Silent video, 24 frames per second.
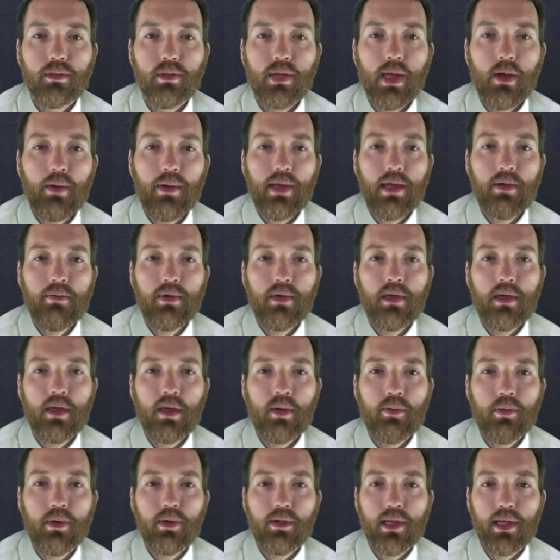So now I have a
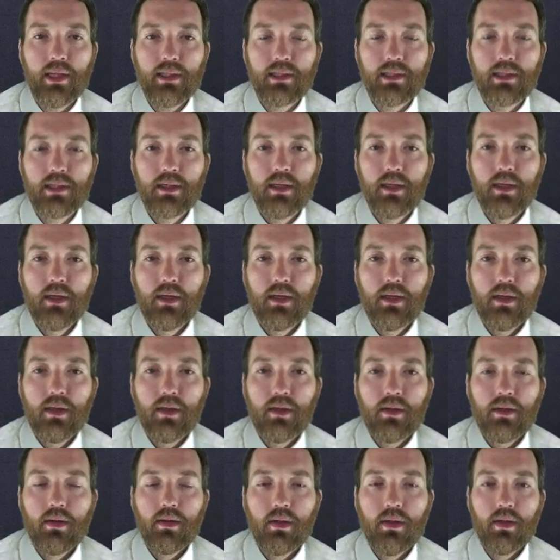number that's
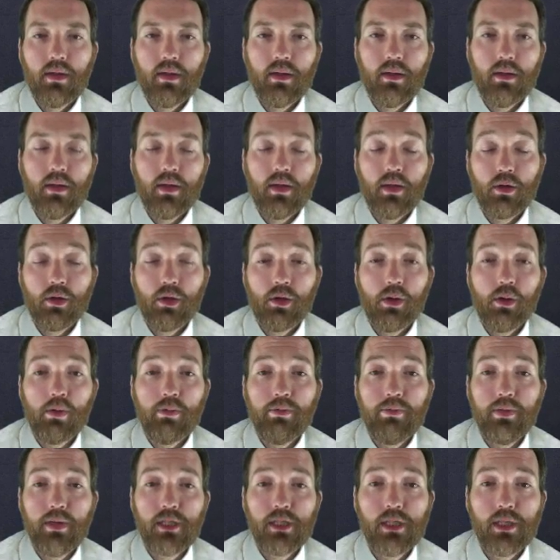a
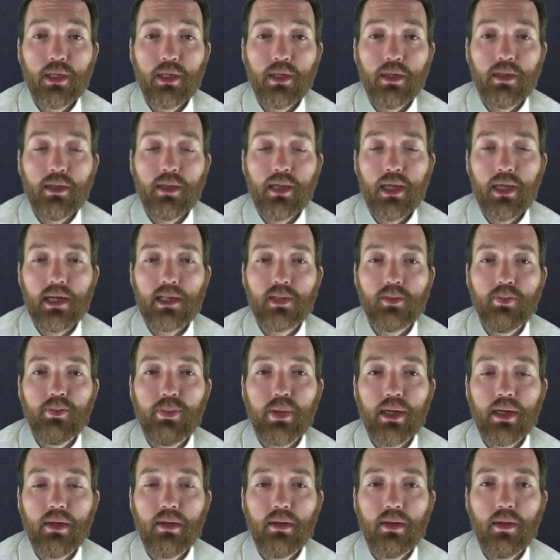coefficient that is
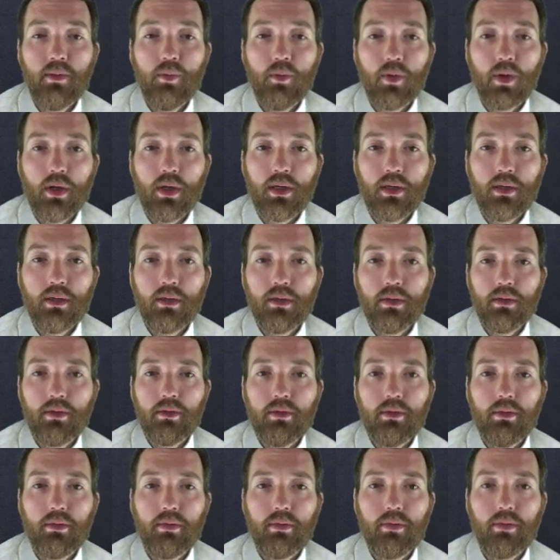bigger than 1.
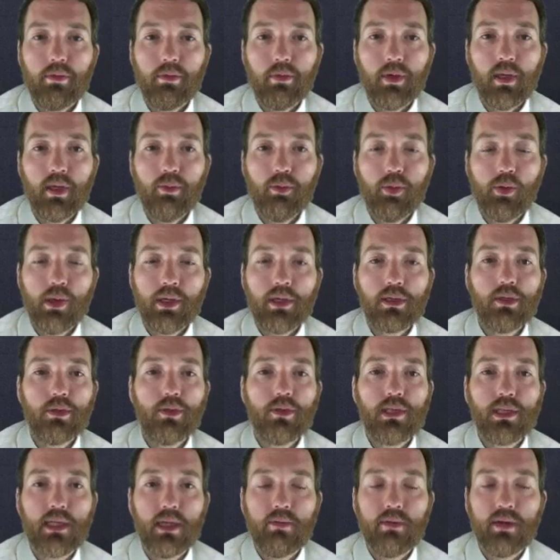
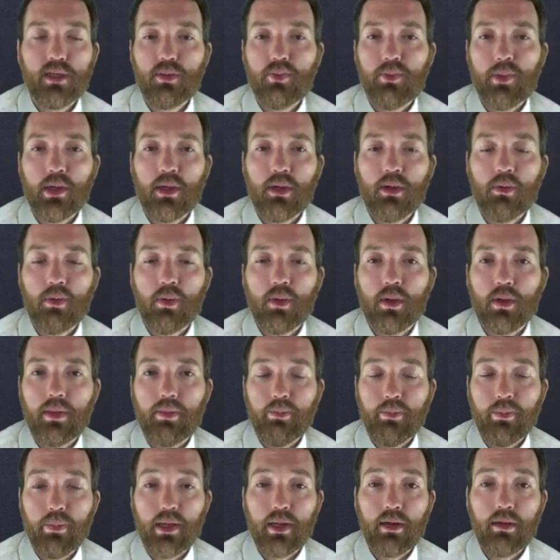3.27 is
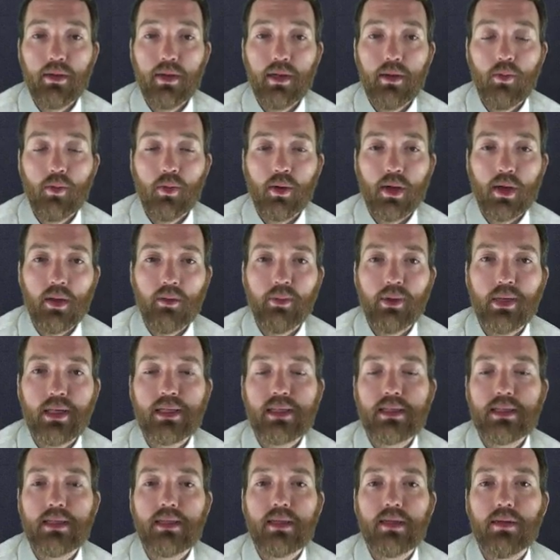bigger than 1, but
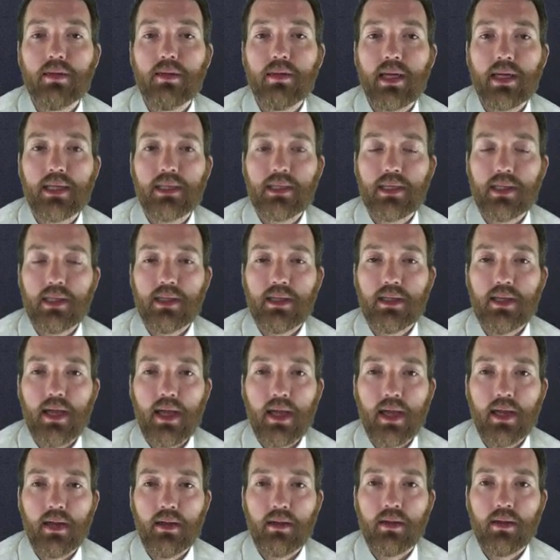it's still less than
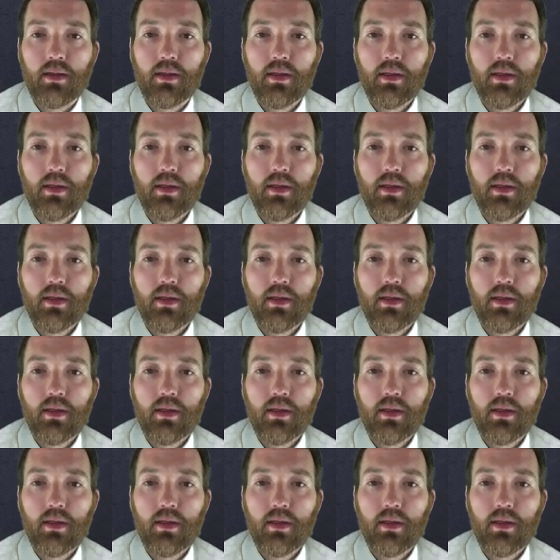10.